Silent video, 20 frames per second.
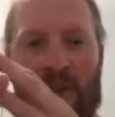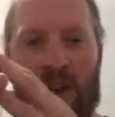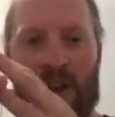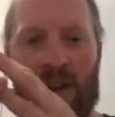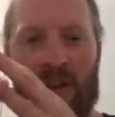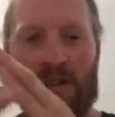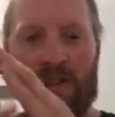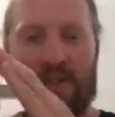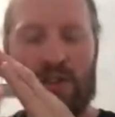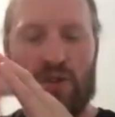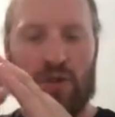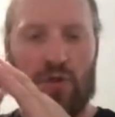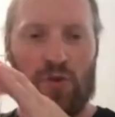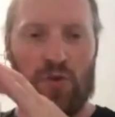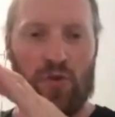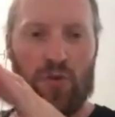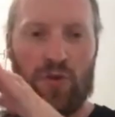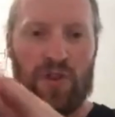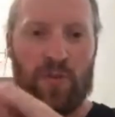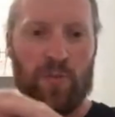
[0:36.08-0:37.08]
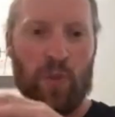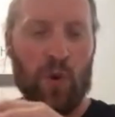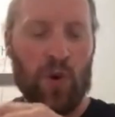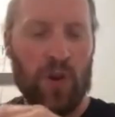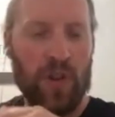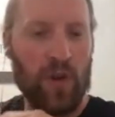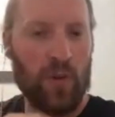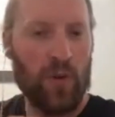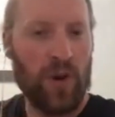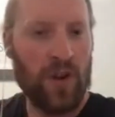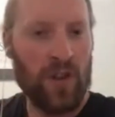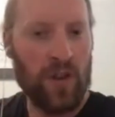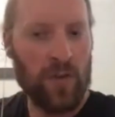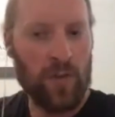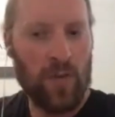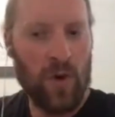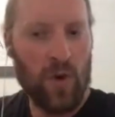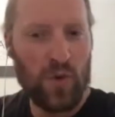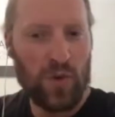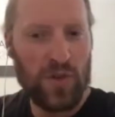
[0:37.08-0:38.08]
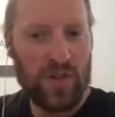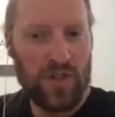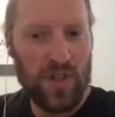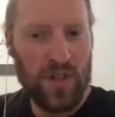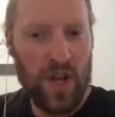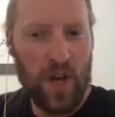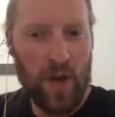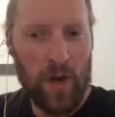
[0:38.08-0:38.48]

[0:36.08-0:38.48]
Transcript: there to support. They're one of the most